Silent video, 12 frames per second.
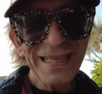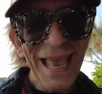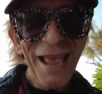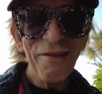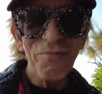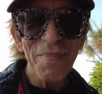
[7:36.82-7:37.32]

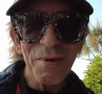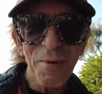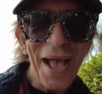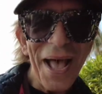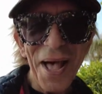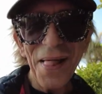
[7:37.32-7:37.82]
safe, be
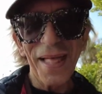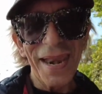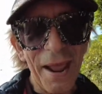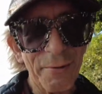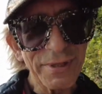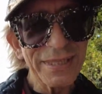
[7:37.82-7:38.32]
well, and
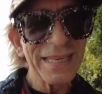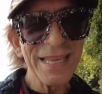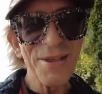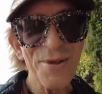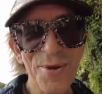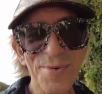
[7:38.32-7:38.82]
I will see
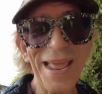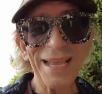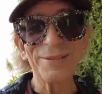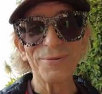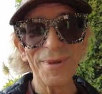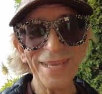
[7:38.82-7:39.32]
you
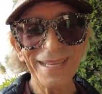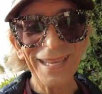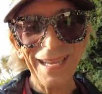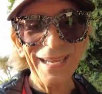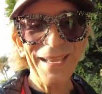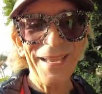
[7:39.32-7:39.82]
next
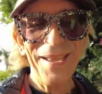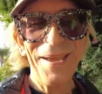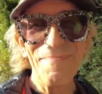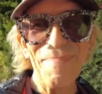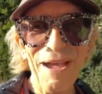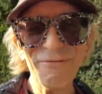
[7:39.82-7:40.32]
week.
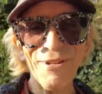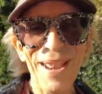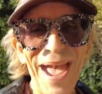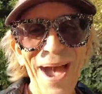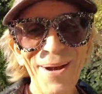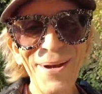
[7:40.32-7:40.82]
Bye for
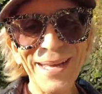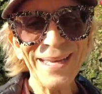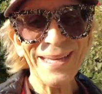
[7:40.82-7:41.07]
now.